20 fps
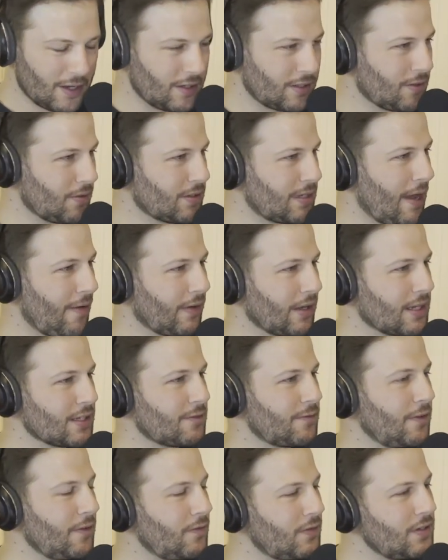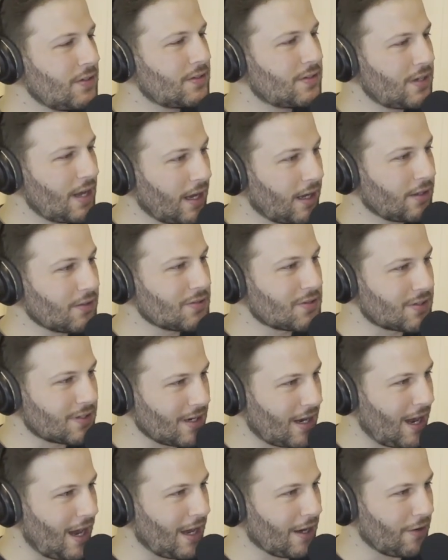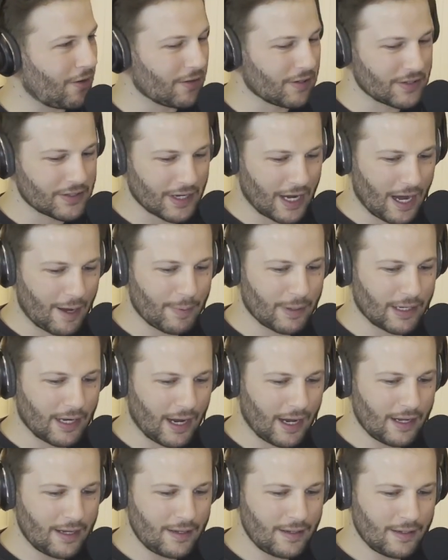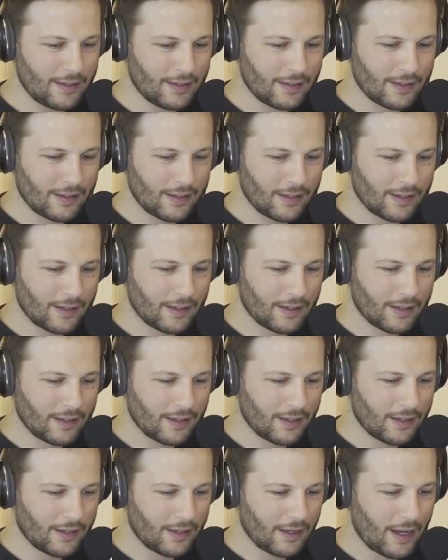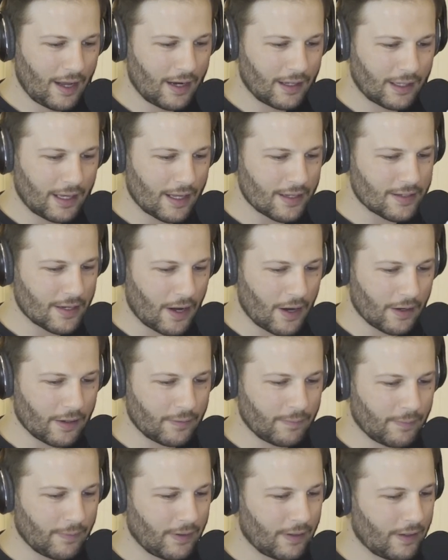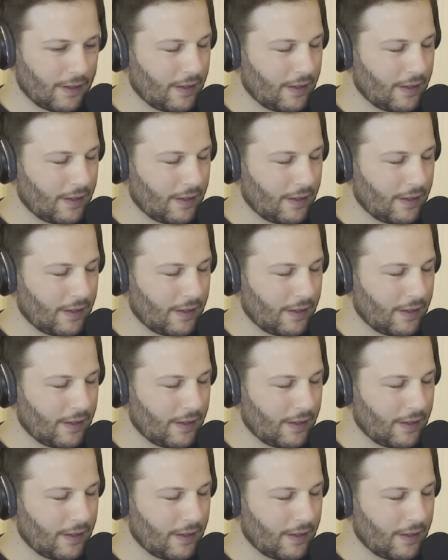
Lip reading: So it was having its 52nd start on Derby Day, and it gets home.